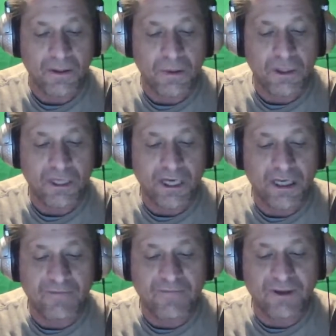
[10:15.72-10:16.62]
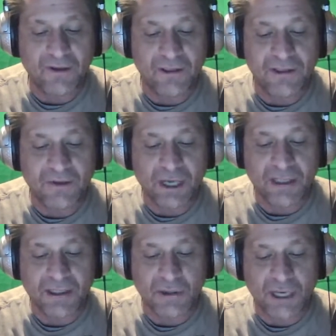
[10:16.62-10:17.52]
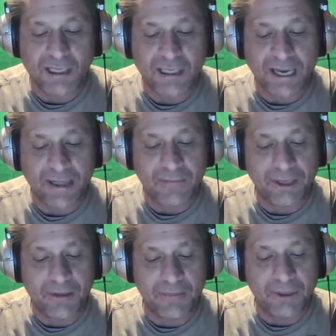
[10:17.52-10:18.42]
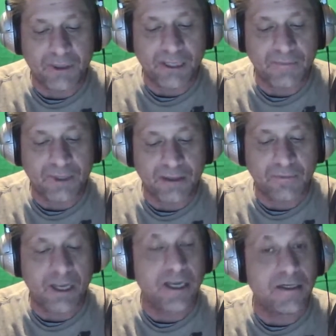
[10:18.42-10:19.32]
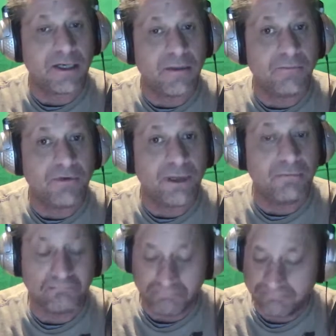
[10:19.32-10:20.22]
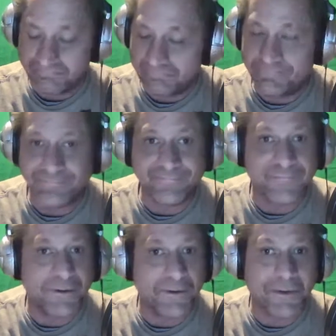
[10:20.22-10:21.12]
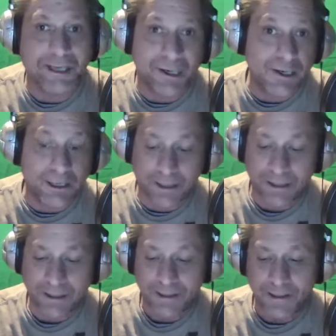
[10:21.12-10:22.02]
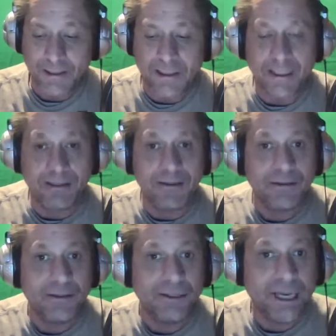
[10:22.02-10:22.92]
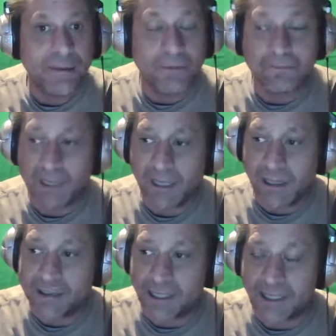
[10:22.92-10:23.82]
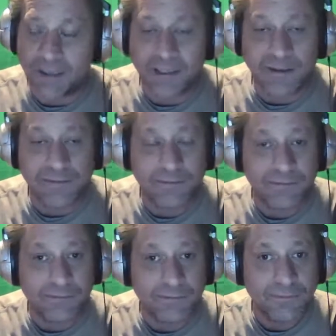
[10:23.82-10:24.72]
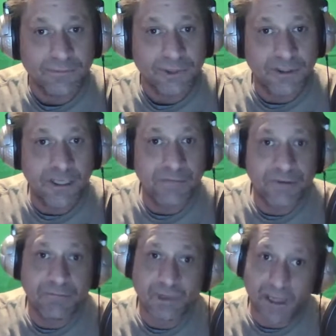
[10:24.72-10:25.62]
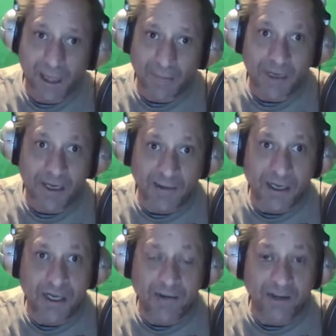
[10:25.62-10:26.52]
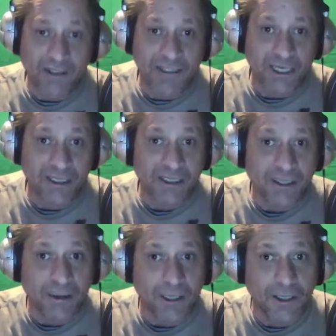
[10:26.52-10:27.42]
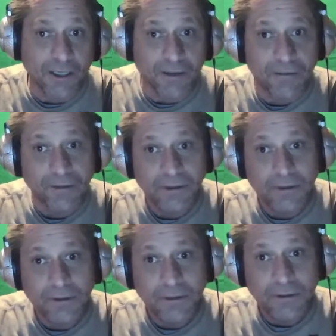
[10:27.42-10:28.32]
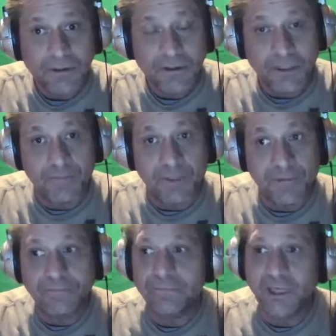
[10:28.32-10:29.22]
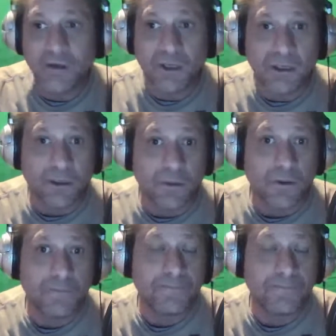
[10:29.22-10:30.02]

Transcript: When negative feelings arise, do I name them, claim them, and dump them? There we are. All right, name them. Anxiety. Claim it. I have anxiety going on. Dump it. I don't want it no more.